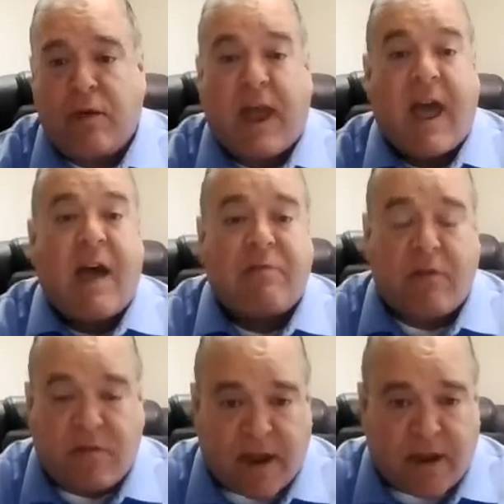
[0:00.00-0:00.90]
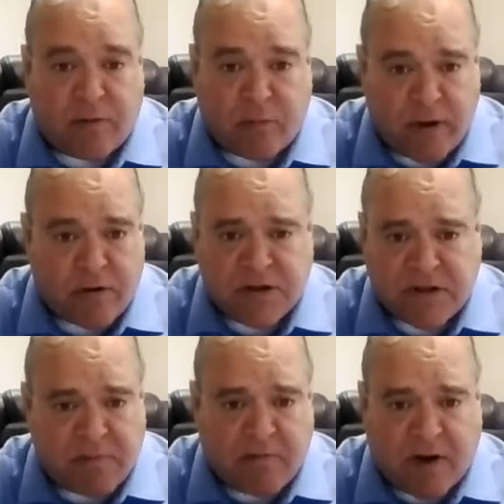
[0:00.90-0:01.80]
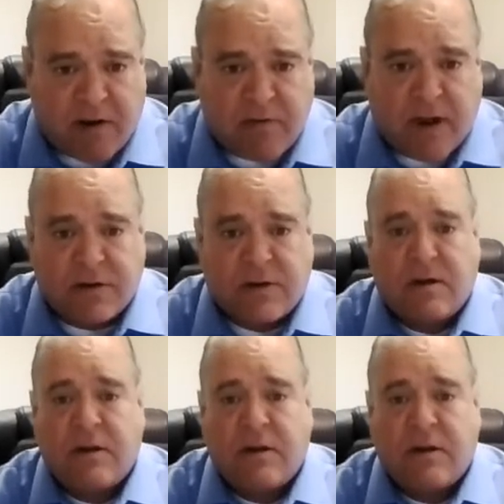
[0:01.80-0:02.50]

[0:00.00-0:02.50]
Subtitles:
half of that, $375,000,